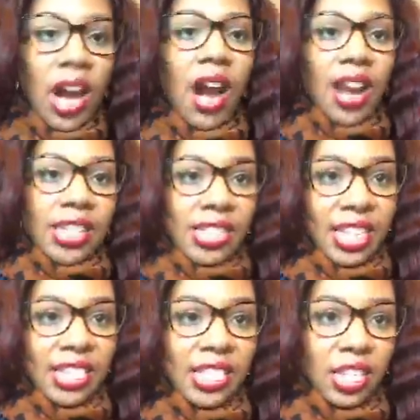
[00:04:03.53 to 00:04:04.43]
of the hardest
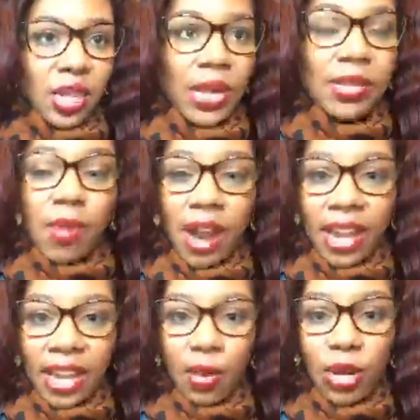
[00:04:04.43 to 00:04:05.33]
things to do is
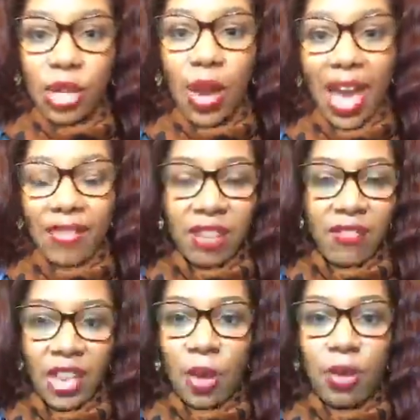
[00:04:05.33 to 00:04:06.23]
marketing. When you have an
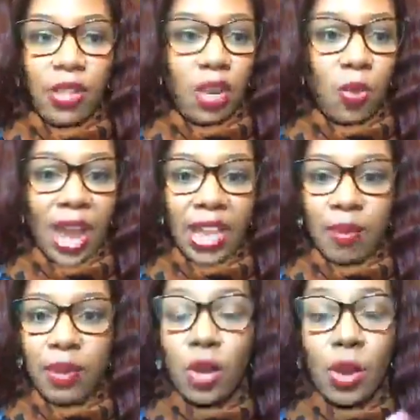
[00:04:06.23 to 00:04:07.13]
event, whether you're writing
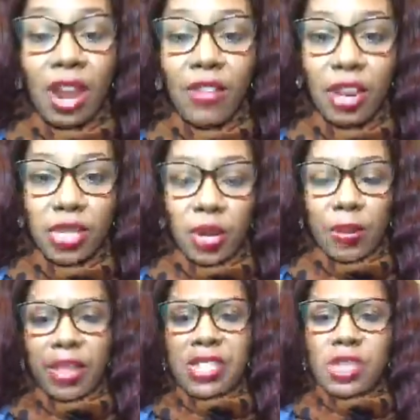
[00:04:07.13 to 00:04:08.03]
a book, whatever you're
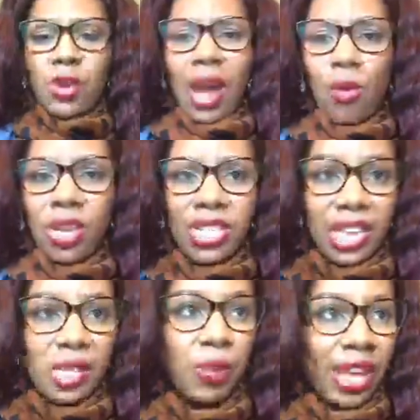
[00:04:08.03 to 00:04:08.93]
doing, but this is what I want to
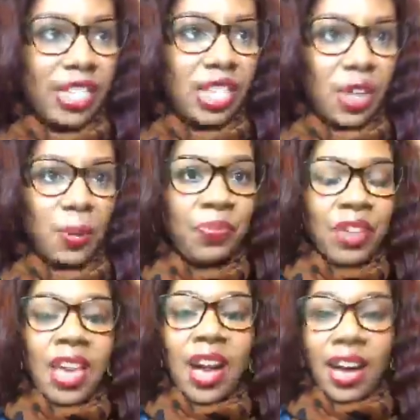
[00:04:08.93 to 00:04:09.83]
explain to you.
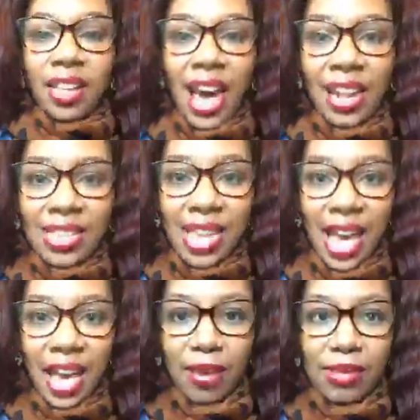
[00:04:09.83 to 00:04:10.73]
A lot of
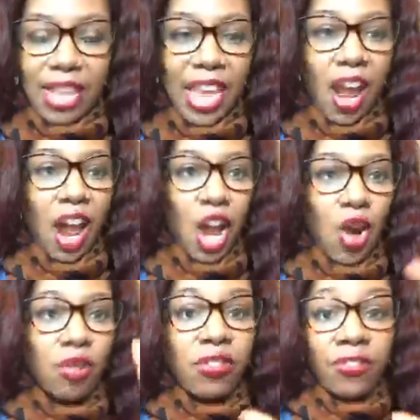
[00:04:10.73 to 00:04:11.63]
times in our
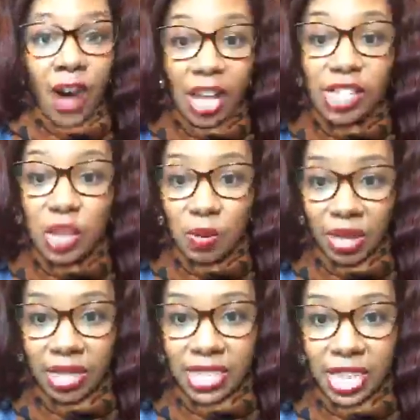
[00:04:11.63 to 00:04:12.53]
own false
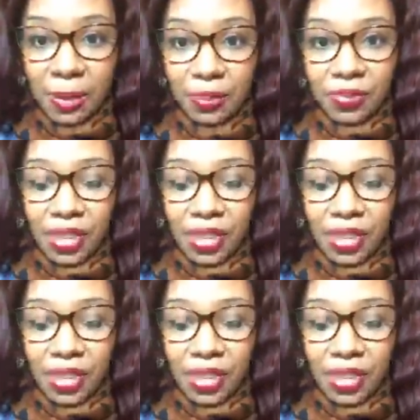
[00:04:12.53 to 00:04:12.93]
humility,